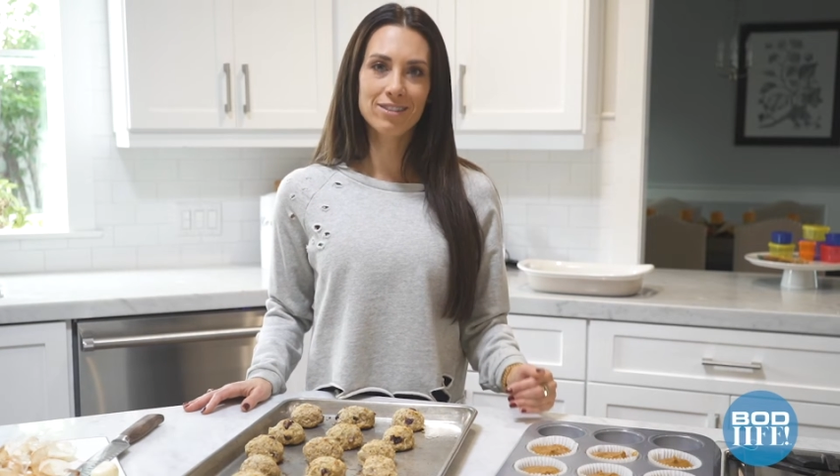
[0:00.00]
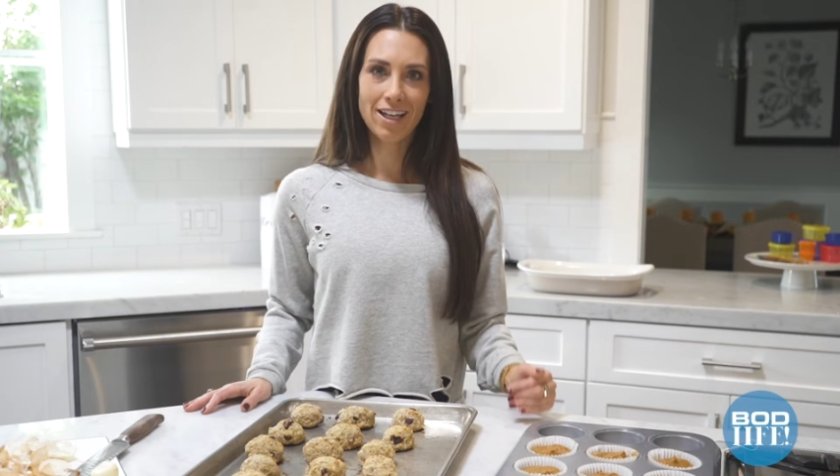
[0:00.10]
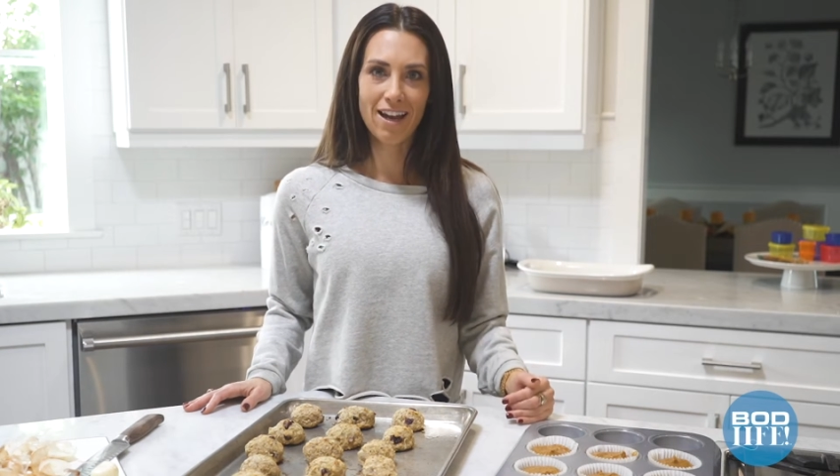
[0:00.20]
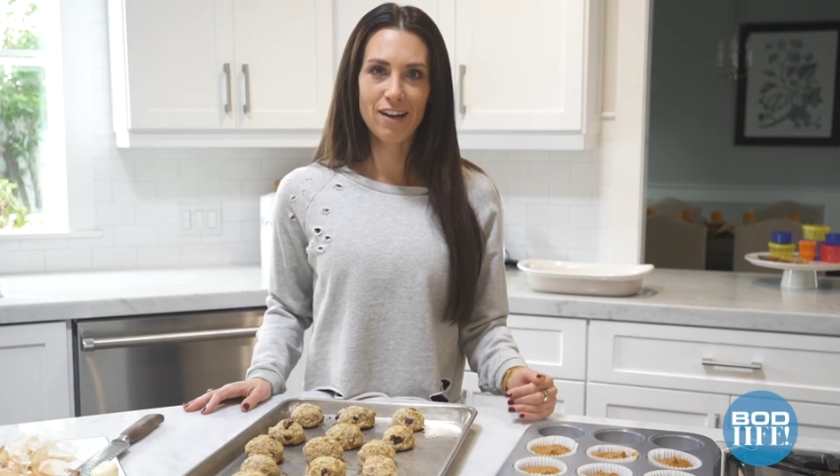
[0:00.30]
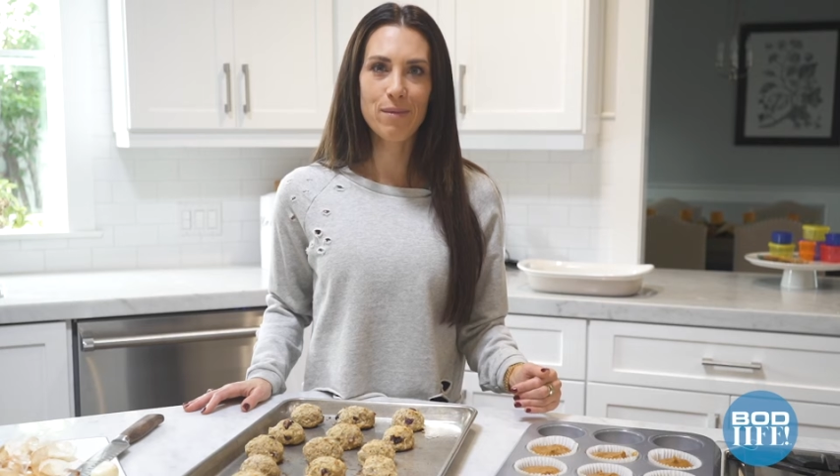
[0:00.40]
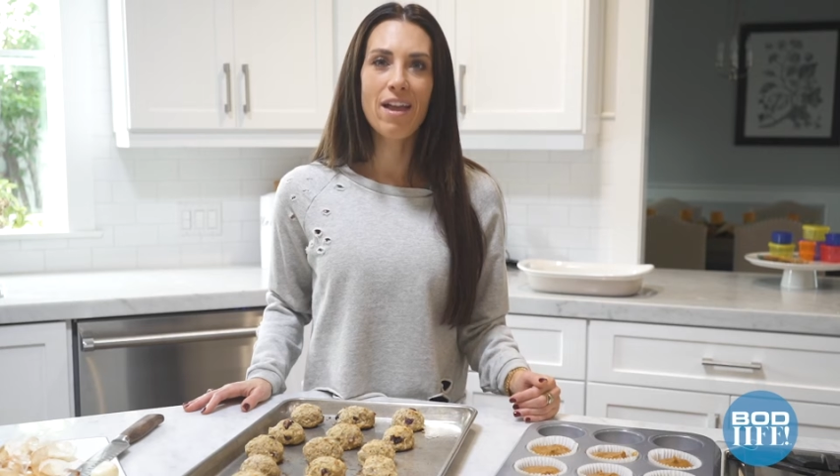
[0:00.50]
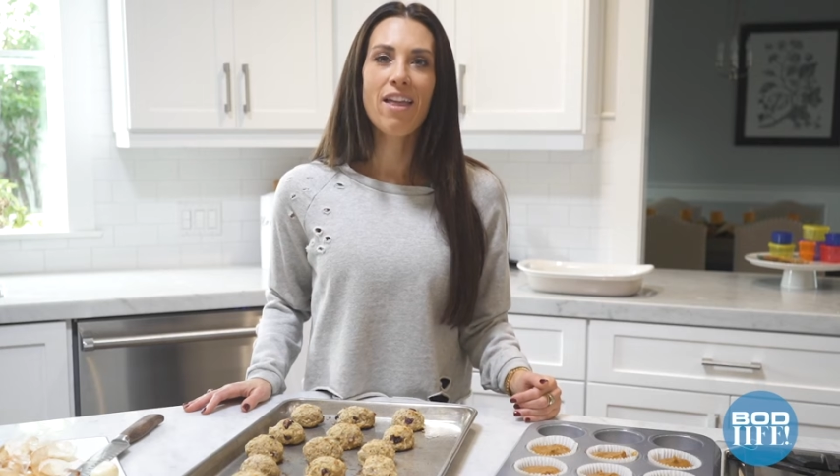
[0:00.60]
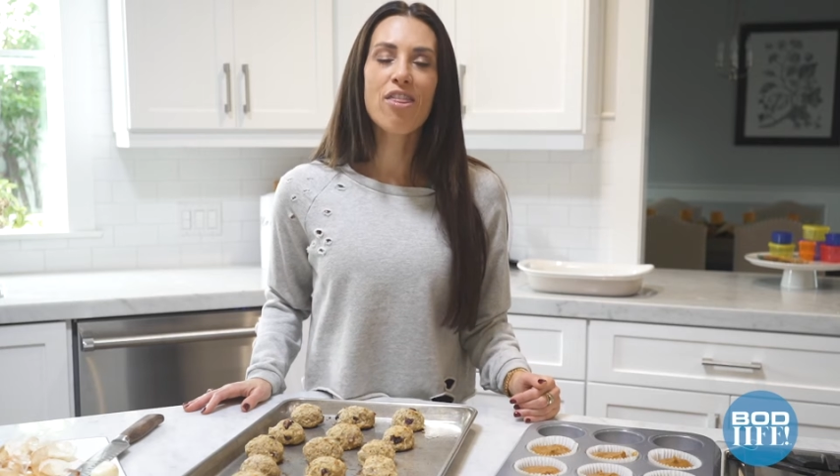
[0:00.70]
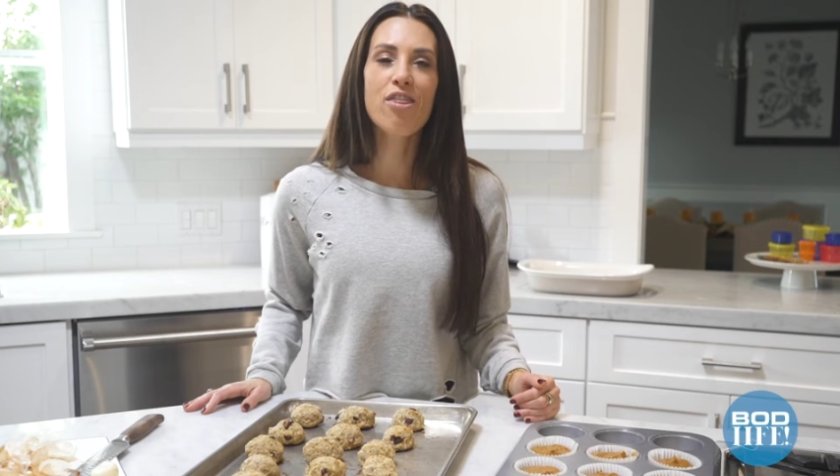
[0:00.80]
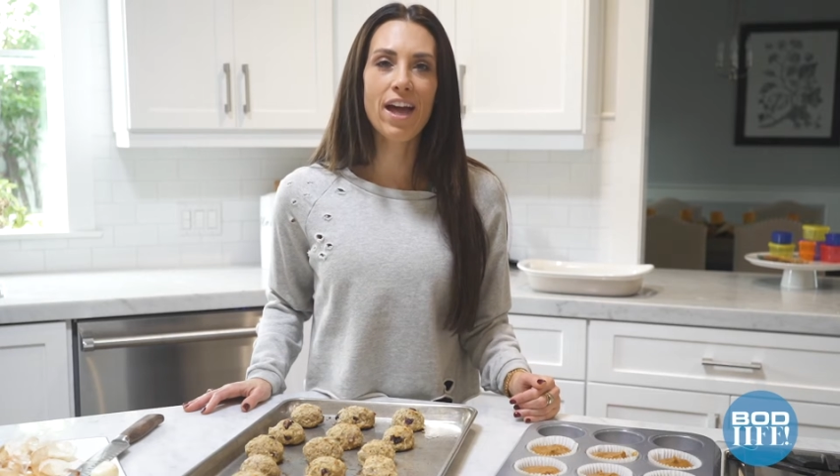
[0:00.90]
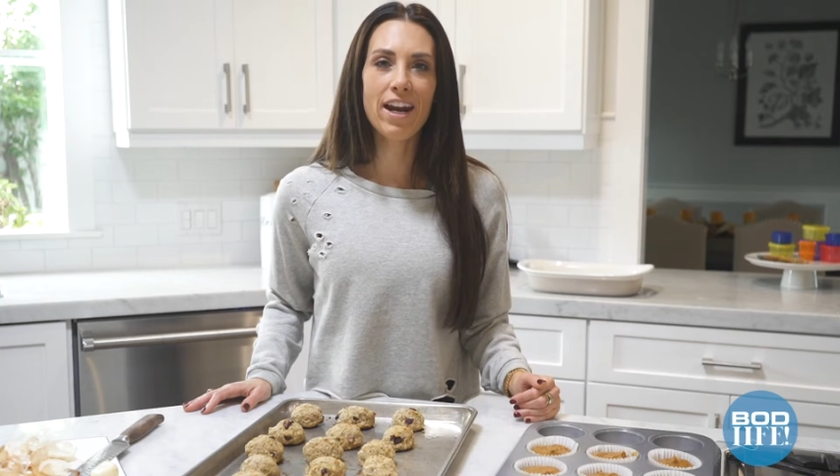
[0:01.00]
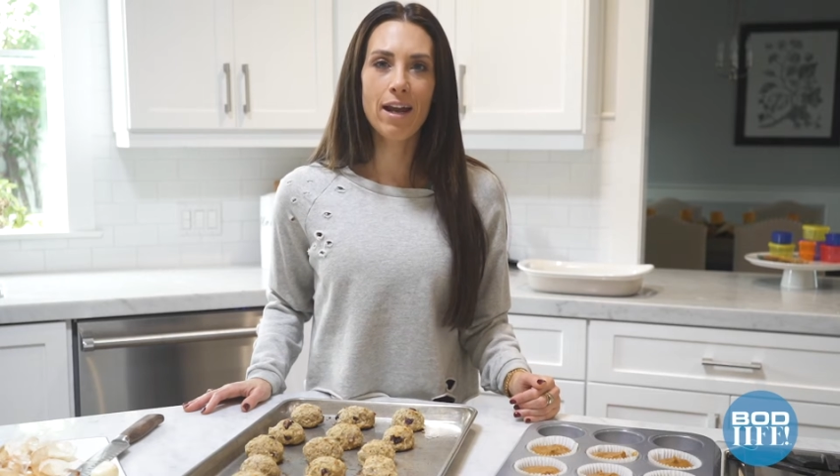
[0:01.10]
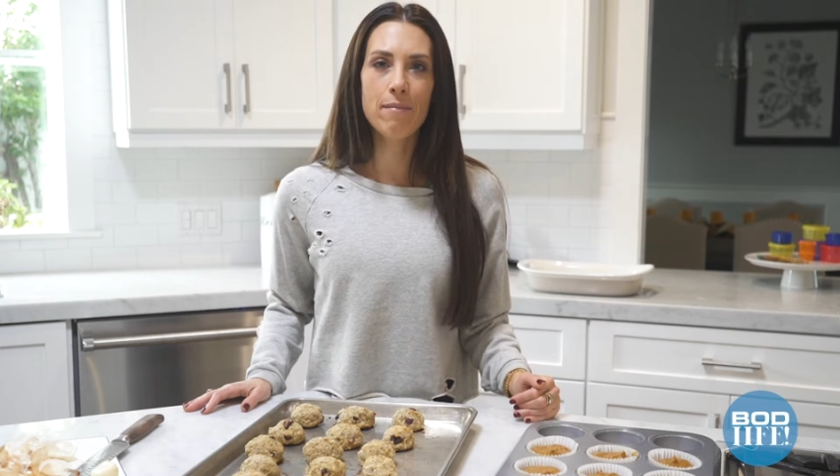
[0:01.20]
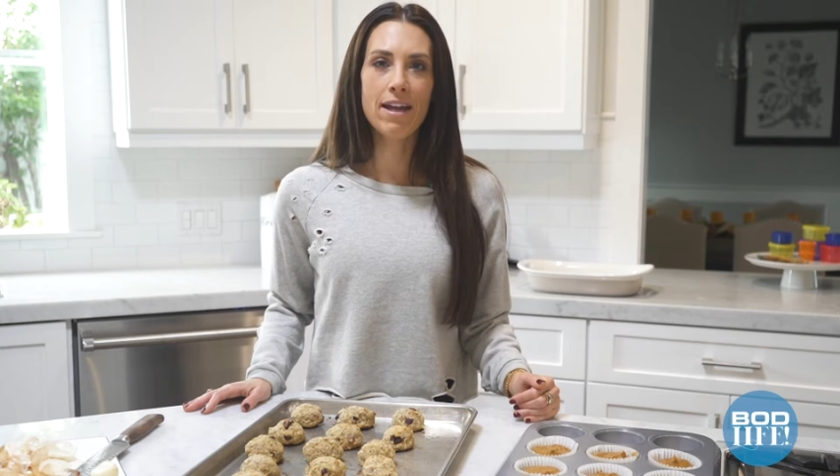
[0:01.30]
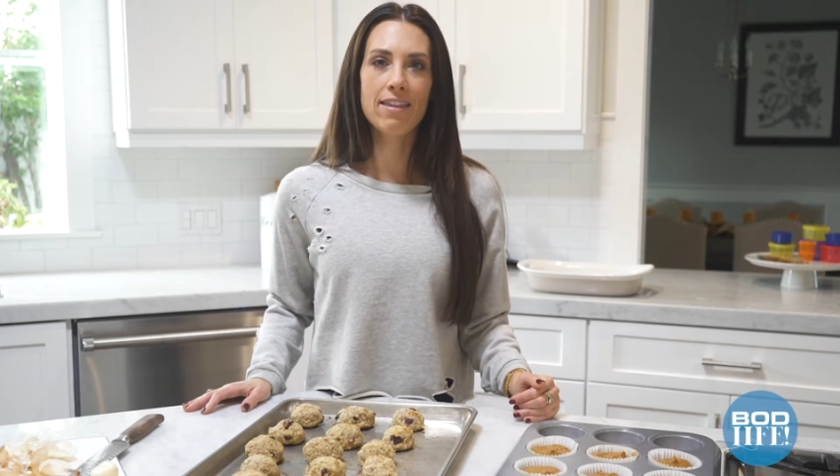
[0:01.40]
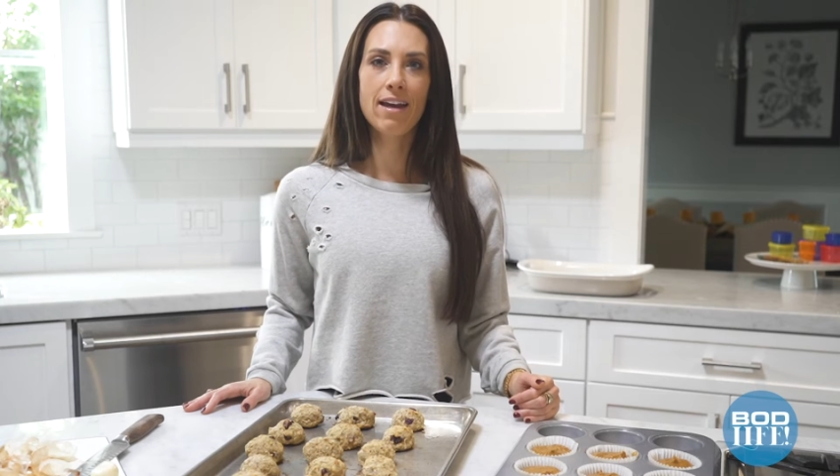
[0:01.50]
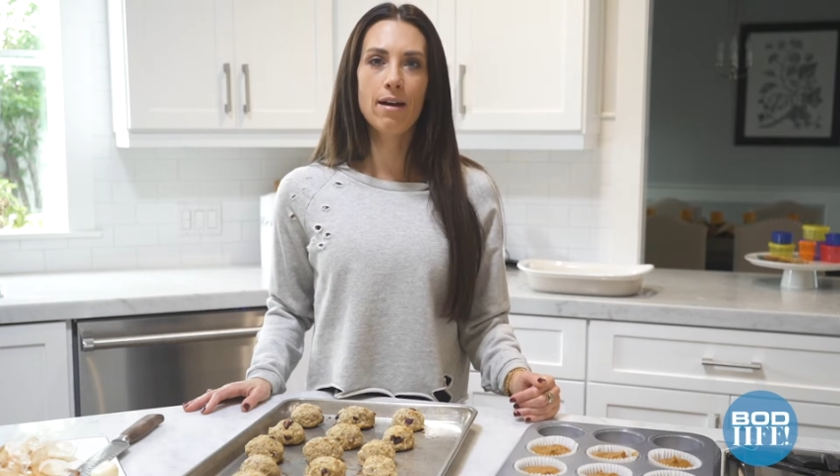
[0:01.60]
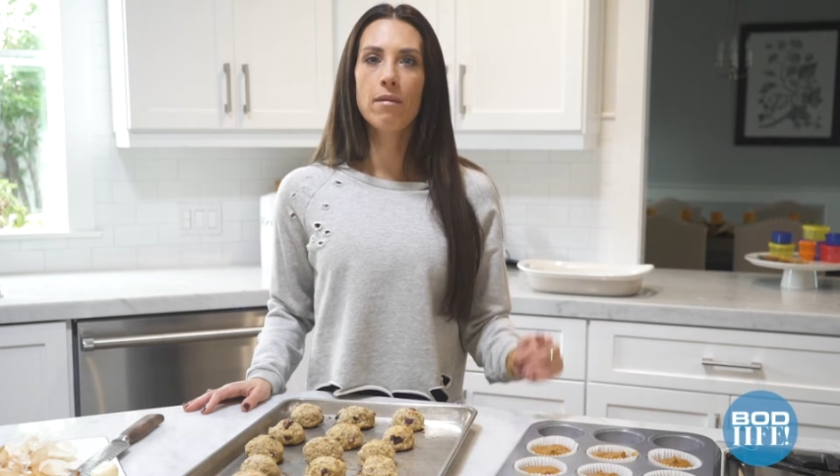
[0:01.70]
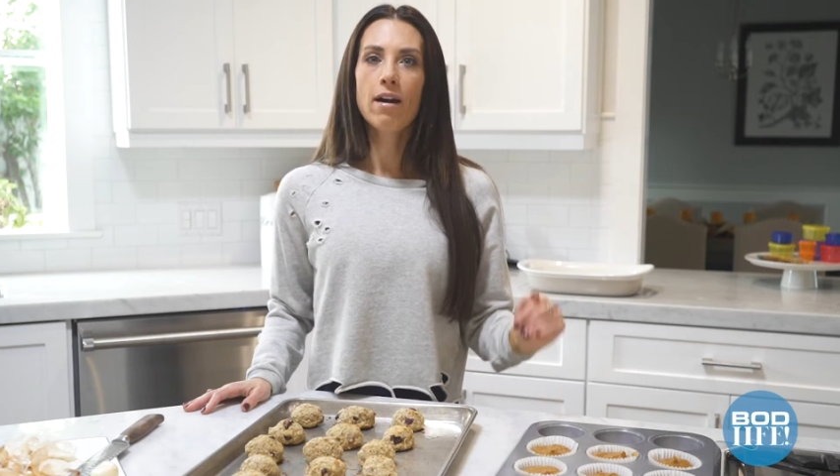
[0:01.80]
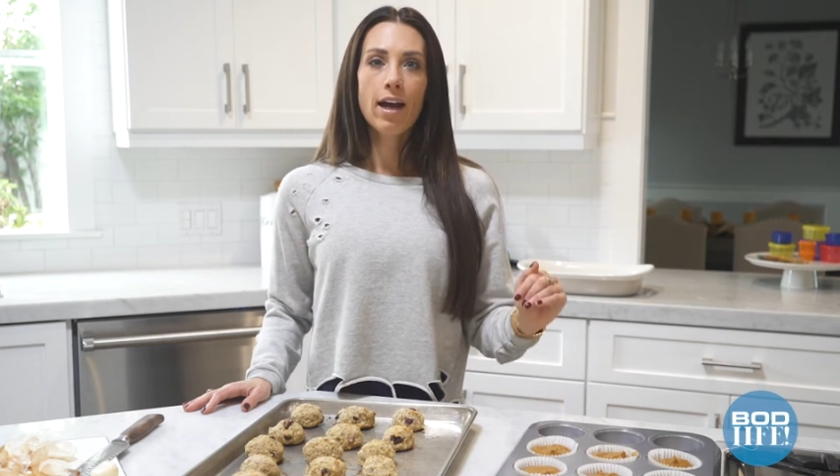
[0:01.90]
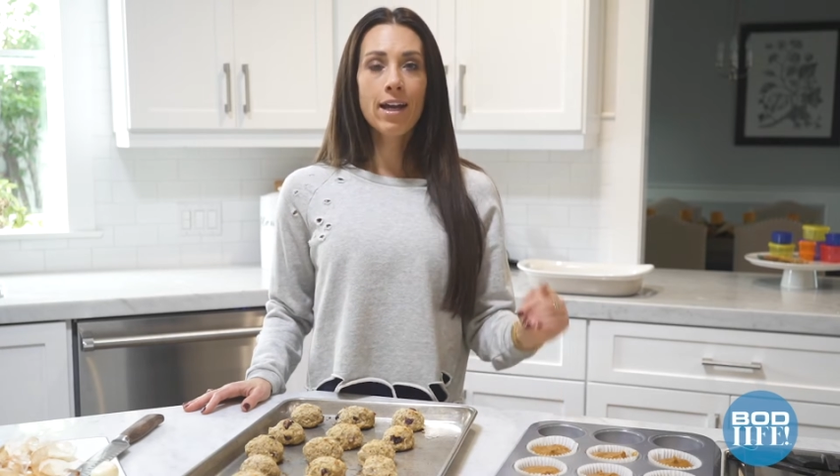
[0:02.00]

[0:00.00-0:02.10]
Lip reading: time that I make them.